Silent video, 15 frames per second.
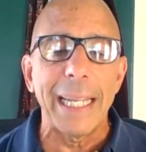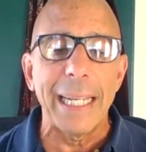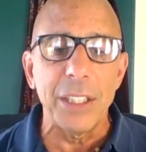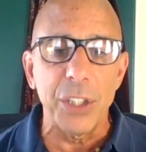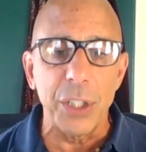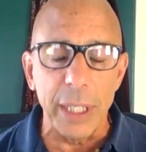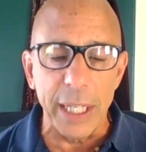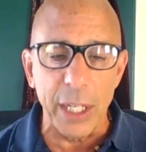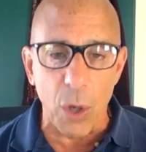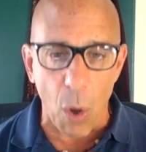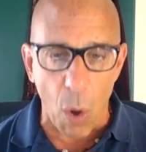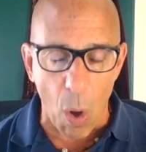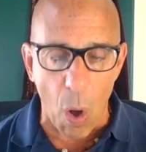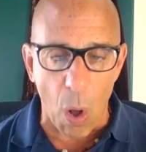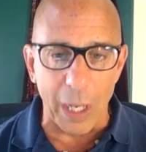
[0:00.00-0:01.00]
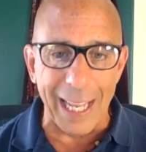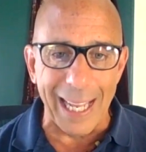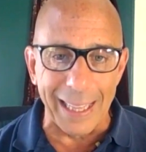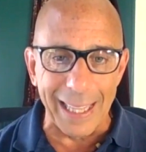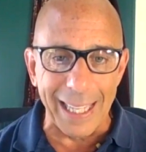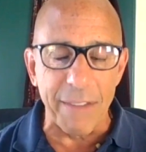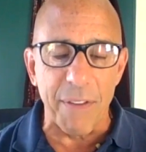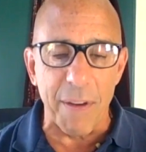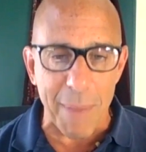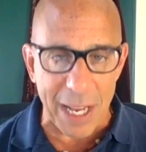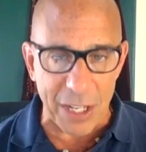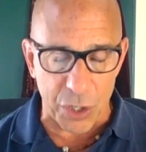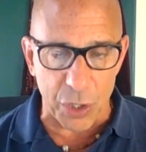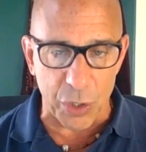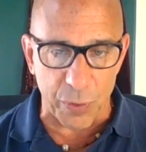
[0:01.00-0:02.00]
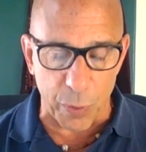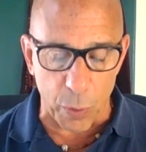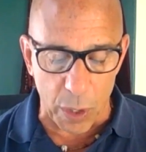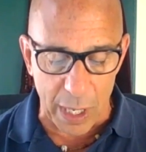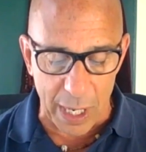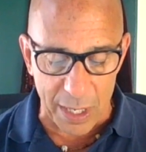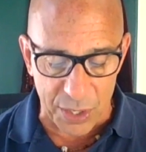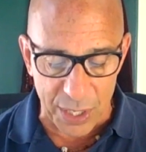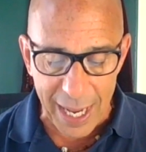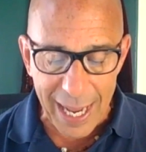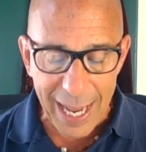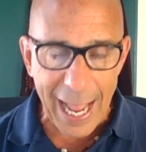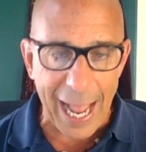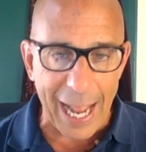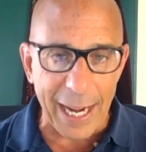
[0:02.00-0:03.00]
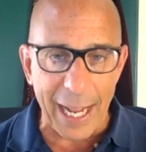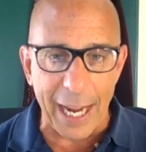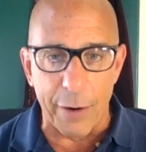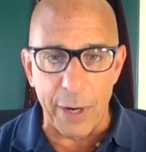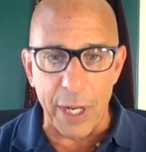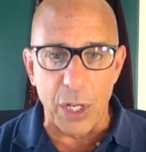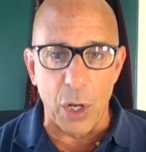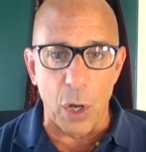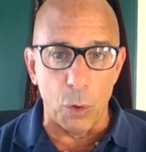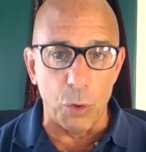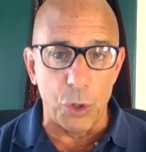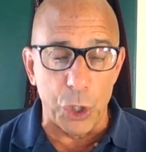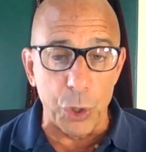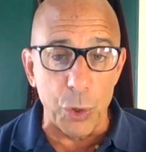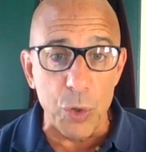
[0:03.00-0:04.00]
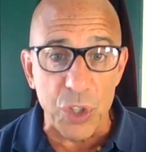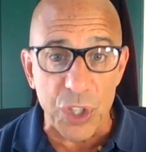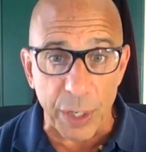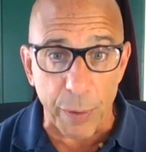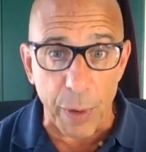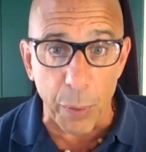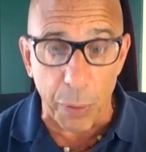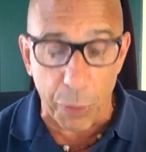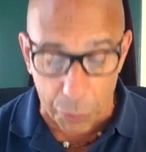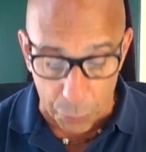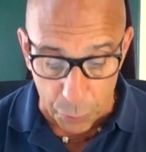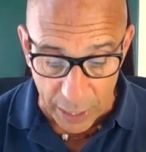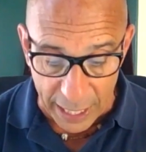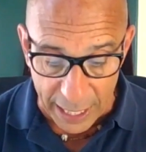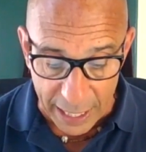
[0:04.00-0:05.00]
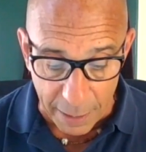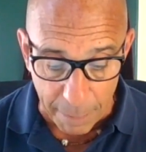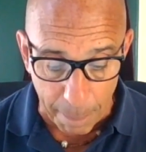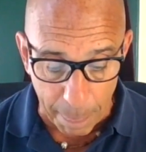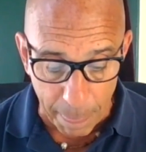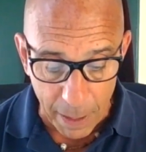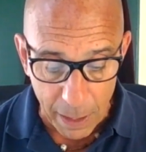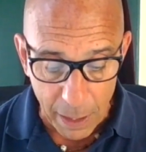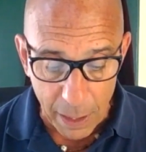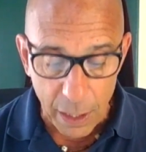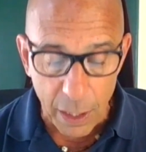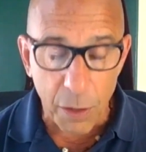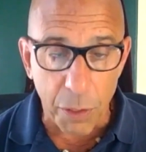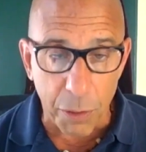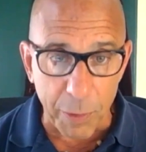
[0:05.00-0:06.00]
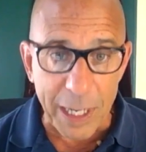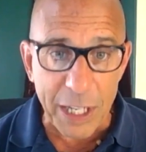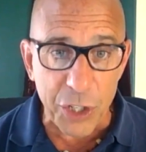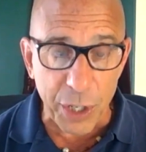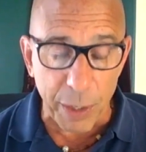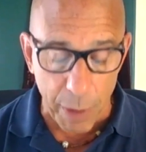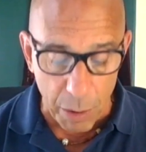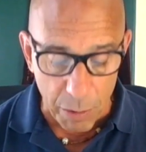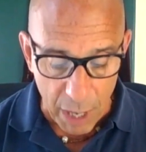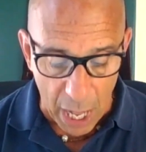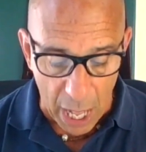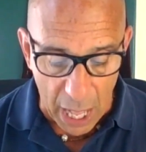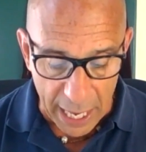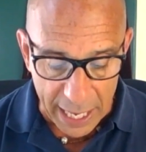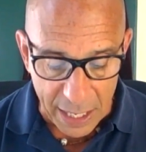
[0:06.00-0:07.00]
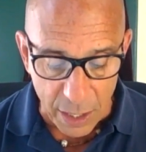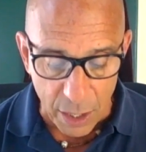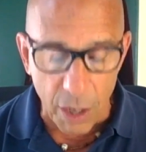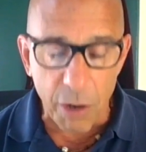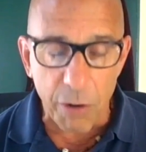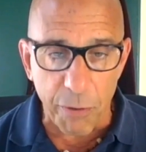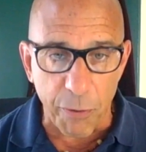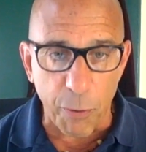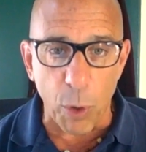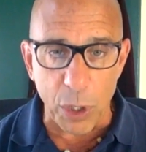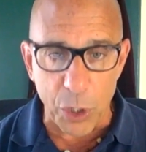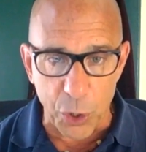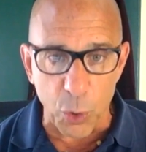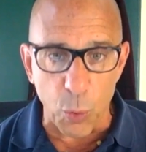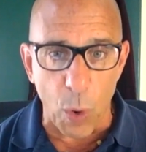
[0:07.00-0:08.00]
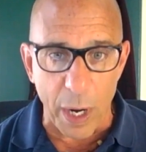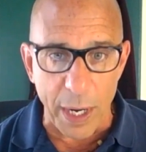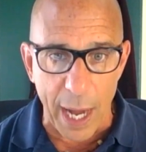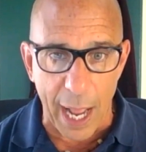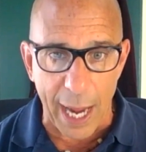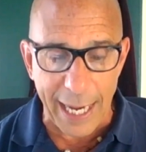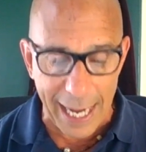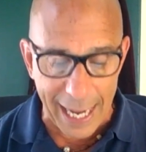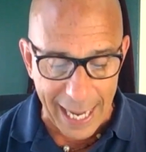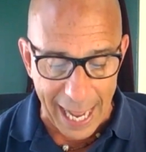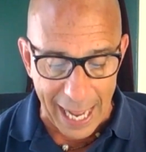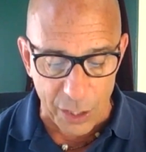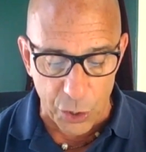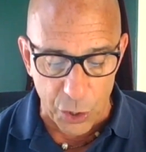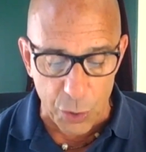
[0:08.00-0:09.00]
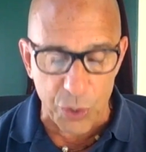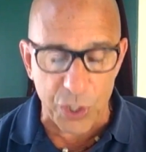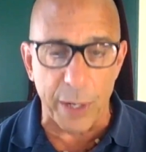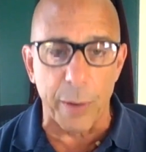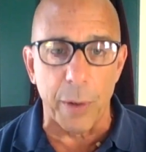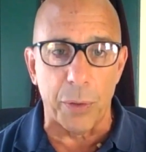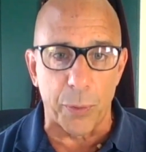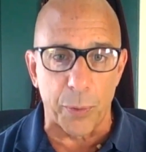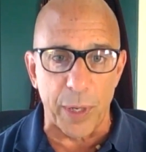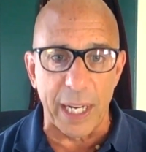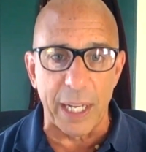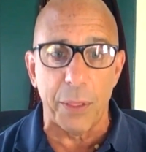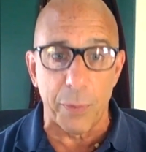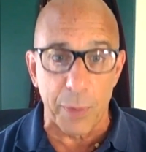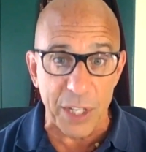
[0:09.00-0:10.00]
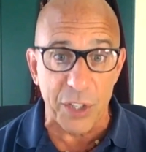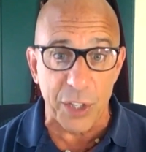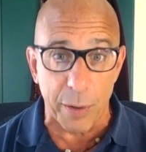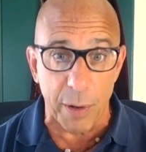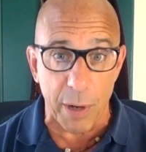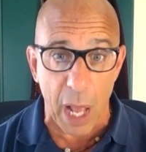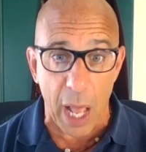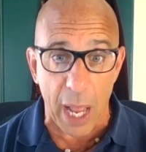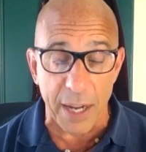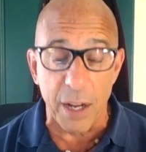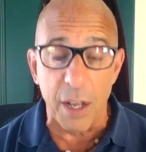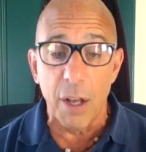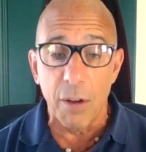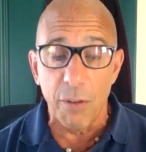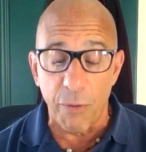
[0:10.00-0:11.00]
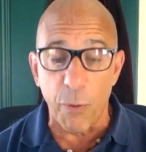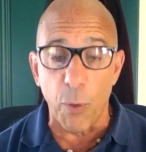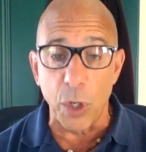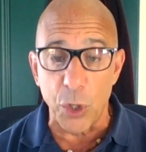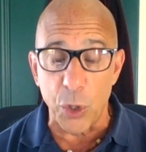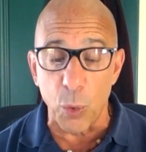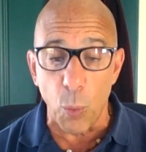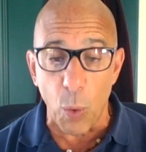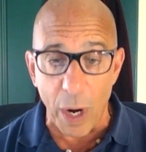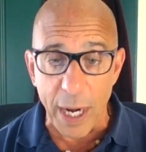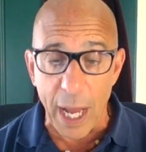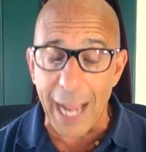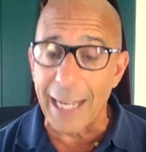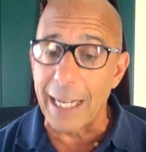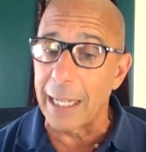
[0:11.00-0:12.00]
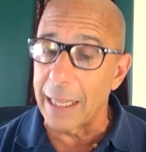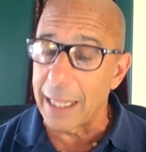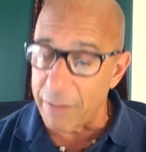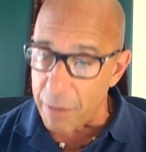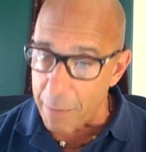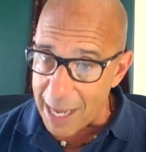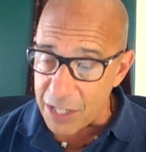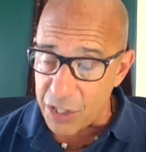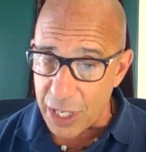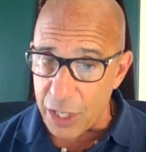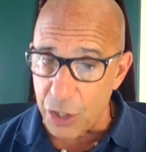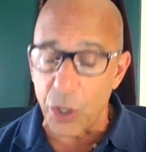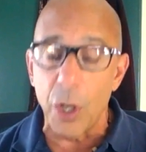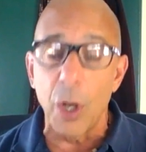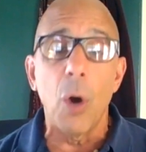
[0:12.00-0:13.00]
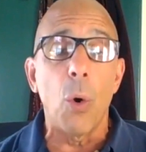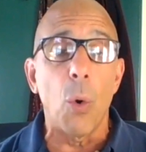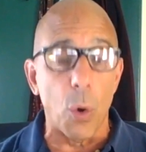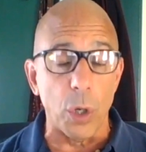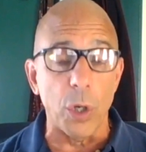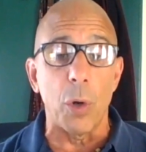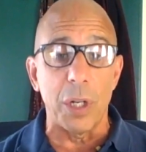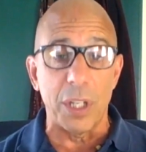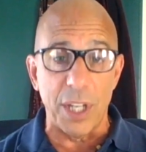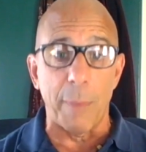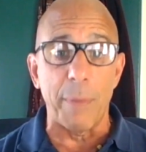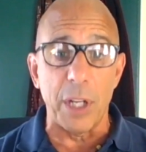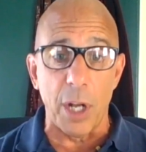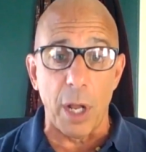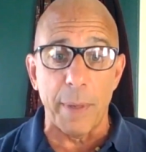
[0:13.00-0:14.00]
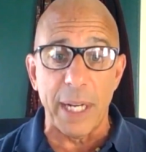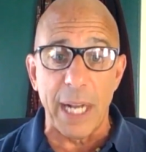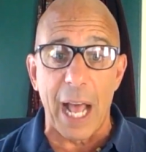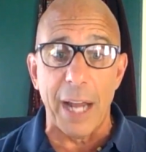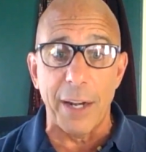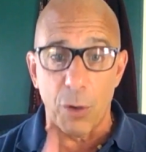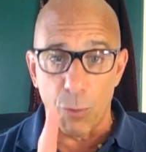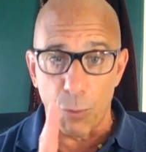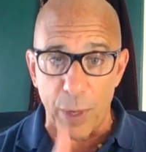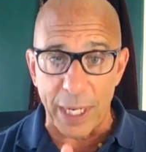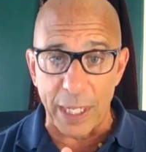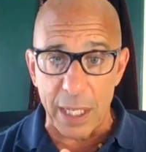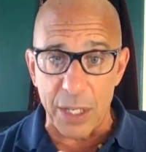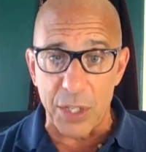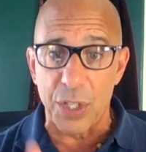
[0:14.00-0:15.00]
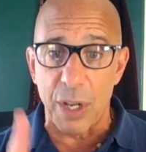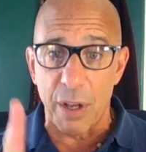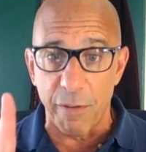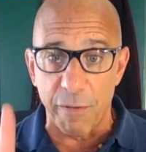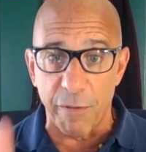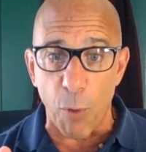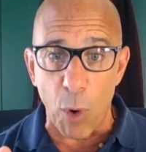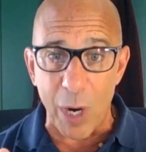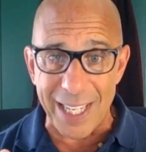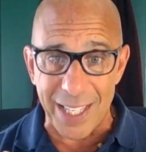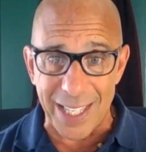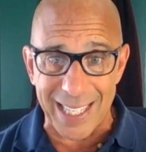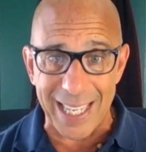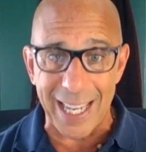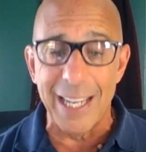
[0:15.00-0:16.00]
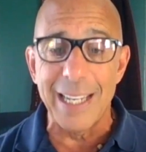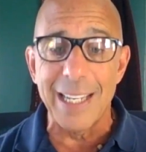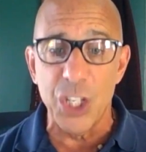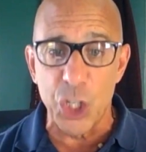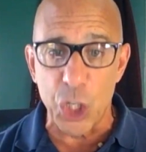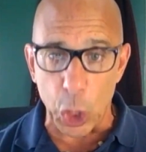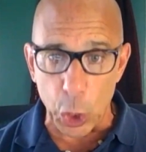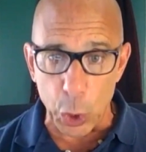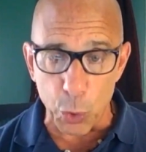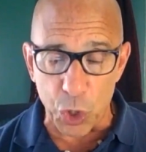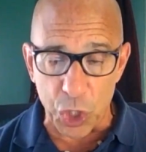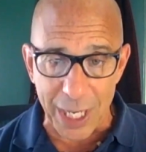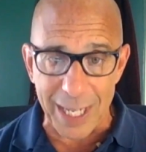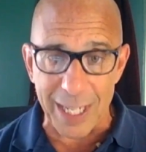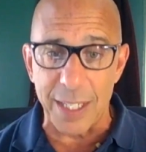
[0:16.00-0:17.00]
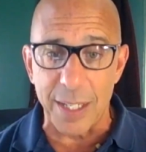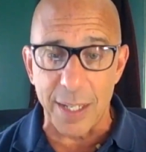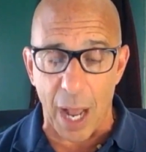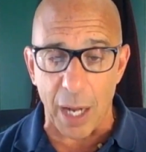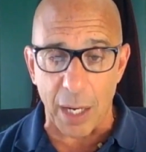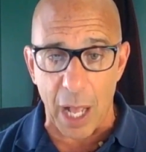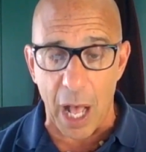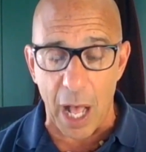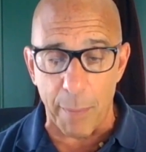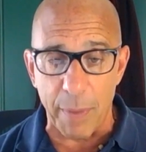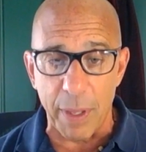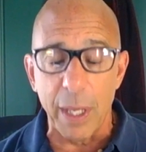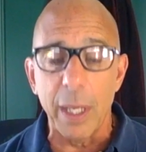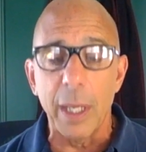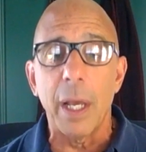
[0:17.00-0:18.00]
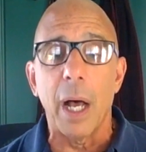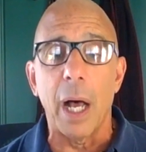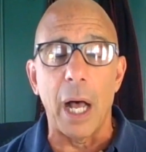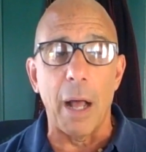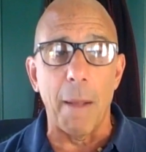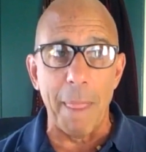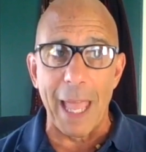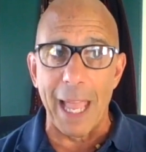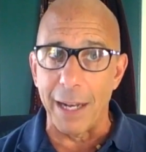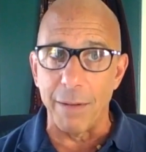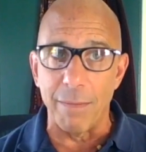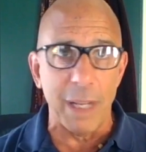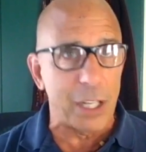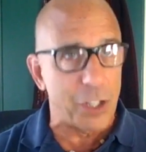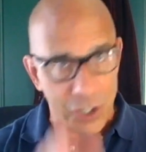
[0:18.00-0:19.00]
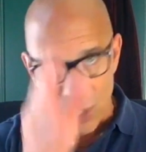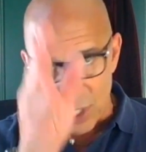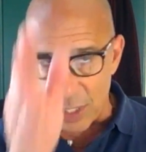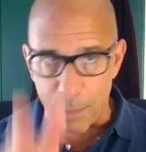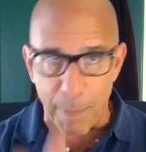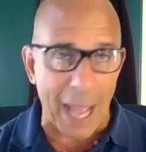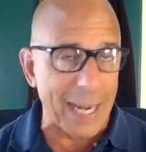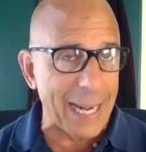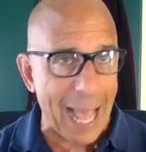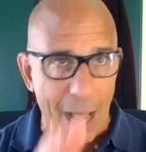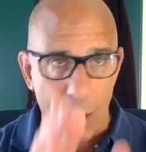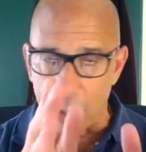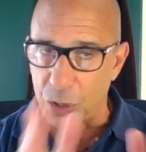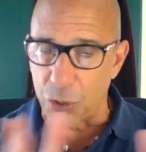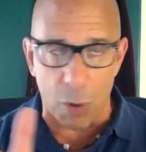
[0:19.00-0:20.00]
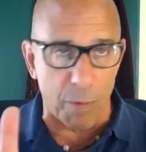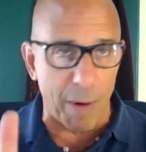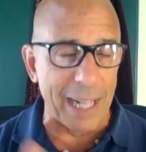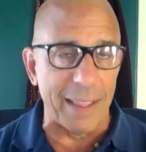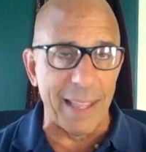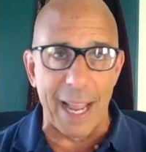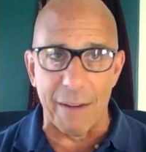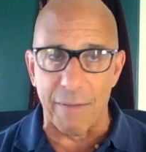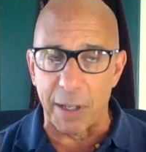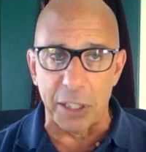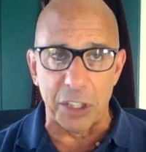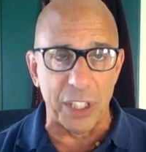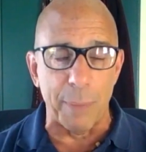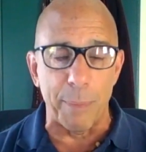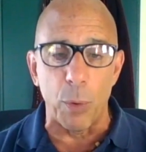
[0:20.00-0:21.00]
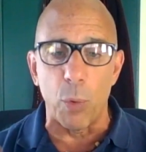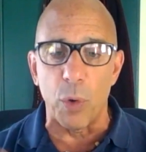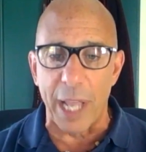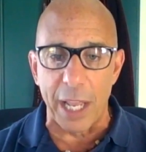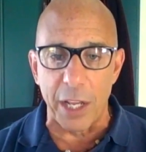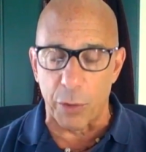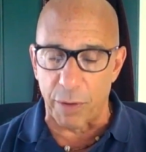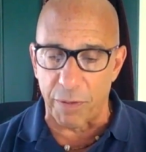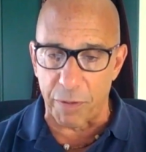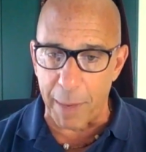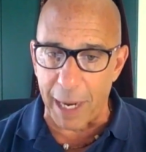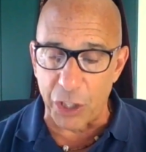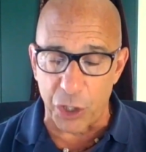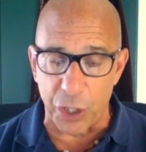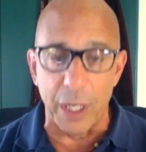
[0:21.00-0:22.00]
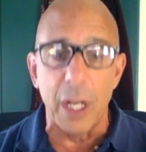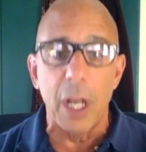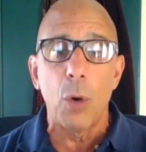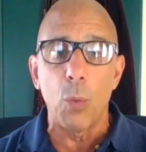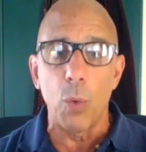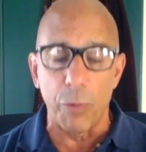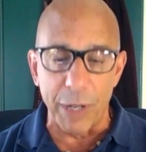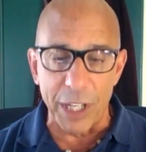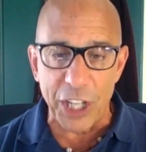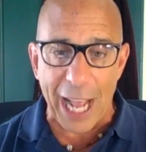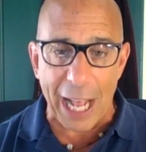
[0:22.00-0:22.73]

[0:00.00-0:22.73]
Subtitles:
easily call and leave a message for us at area code 203-309-4219. Again, 203-309-4219. Leave a message, or go to www.ringlessvoicesolutions.com. And it just says buy now. It's all right there. Very simple. We'll get your information. We'll reach